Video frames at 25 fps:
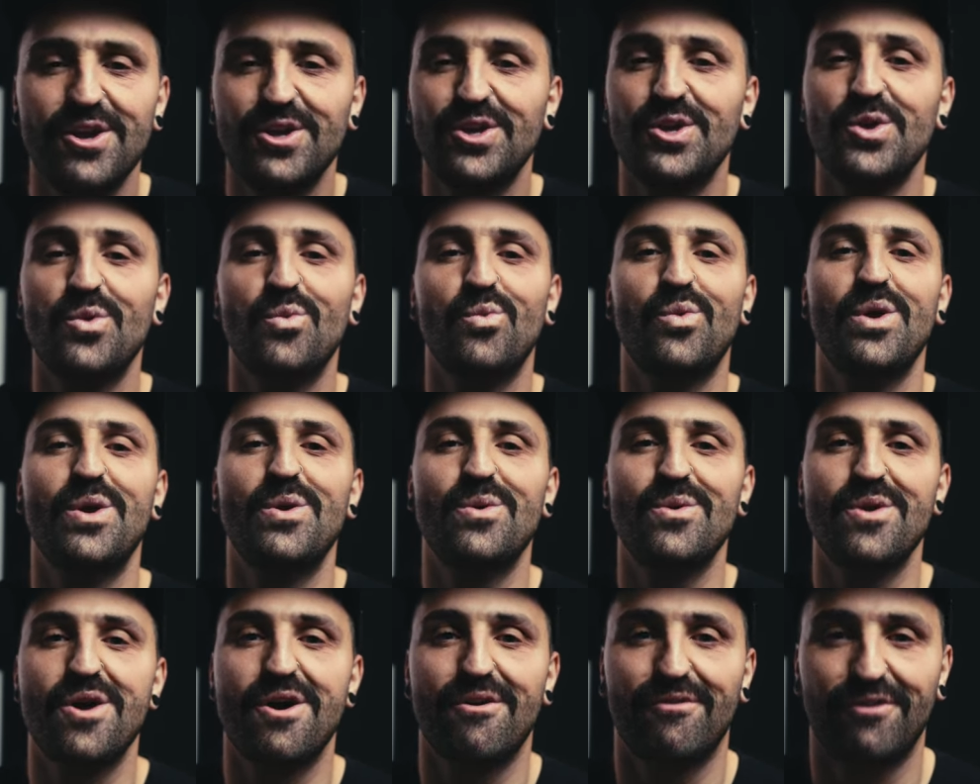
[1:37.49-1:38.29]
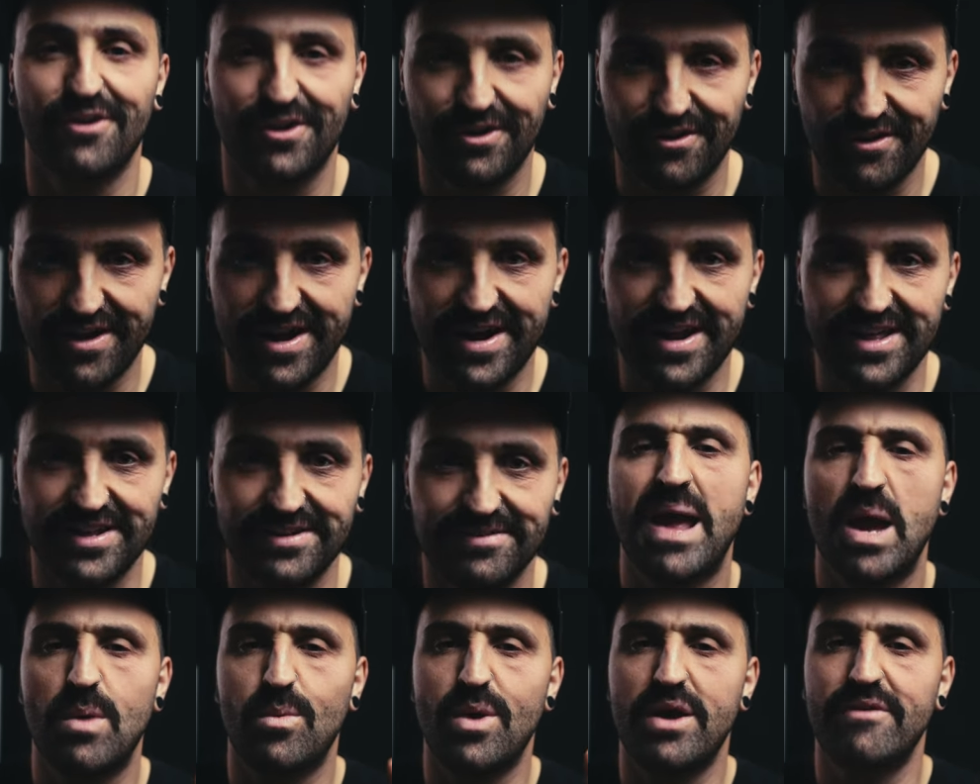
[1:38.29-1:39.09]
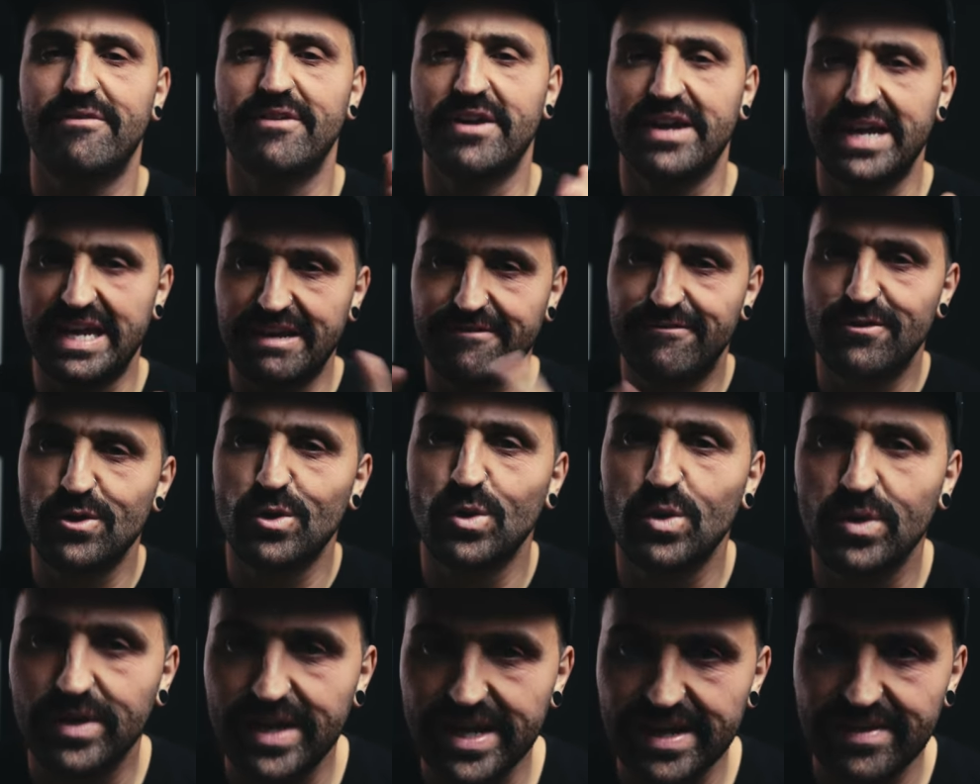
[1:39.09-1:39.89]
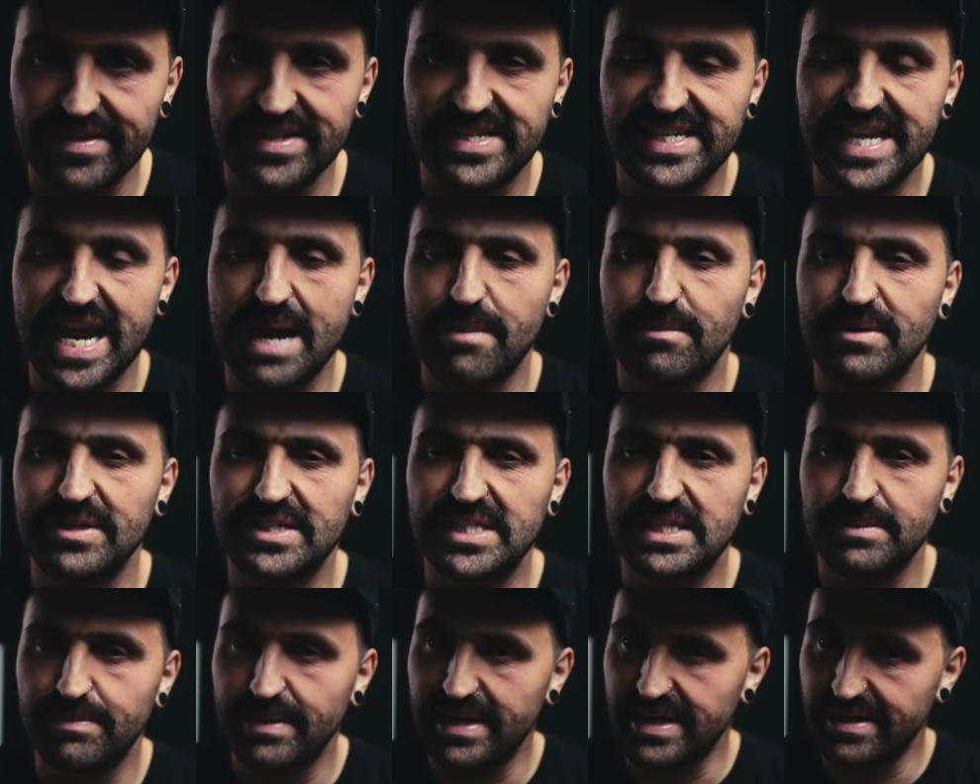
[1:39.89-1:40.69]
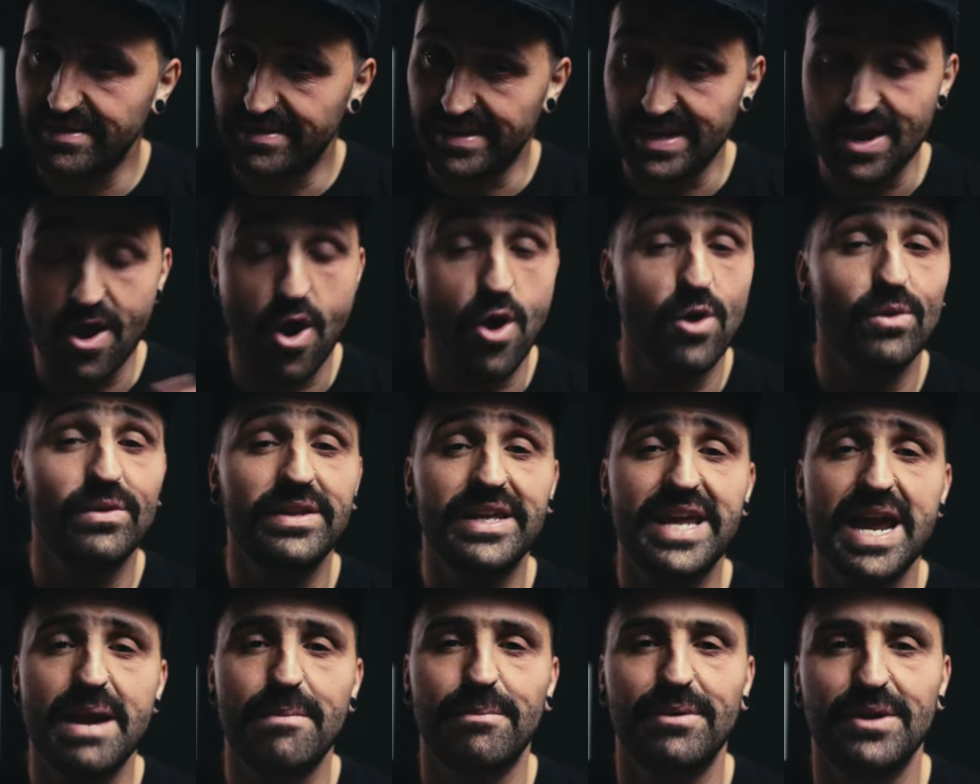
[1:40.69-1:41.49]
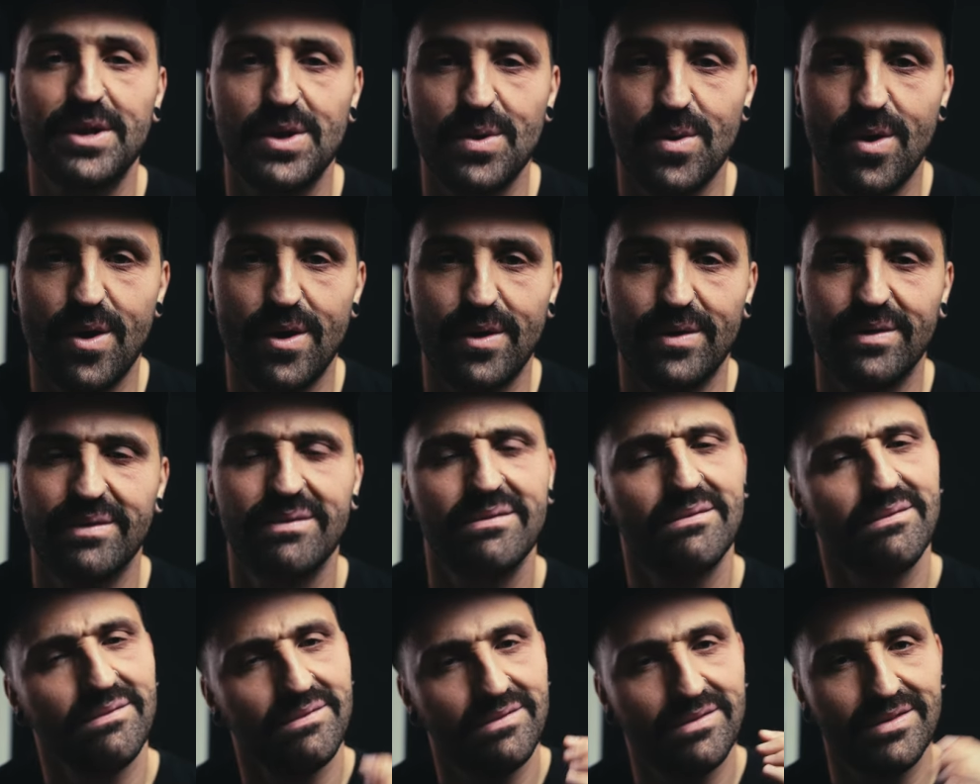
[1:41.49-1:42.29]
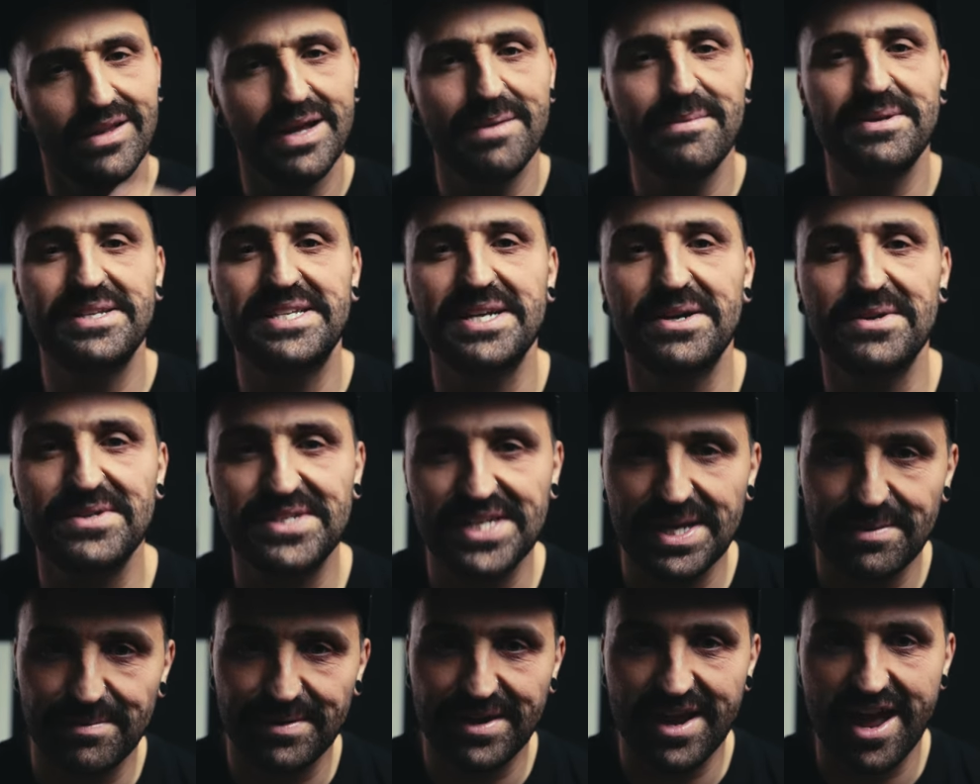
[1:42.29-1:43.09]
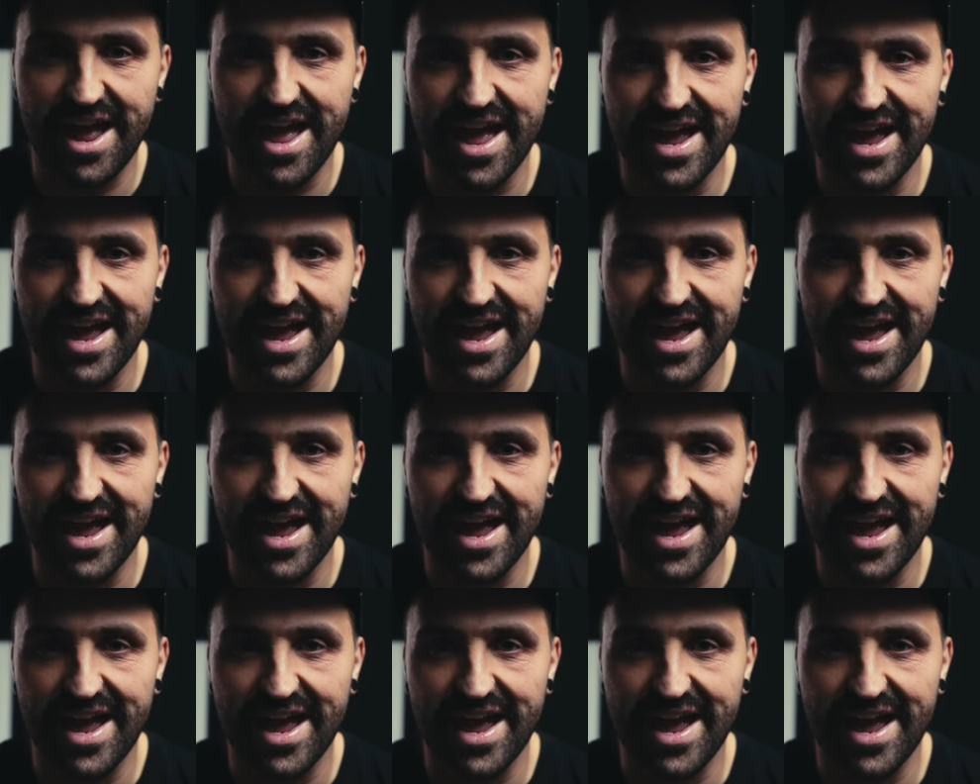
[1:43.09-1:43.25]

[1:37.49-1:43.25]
You will not regret it. However, if you're looking at this camera to be the only camera you own, let me tell you something I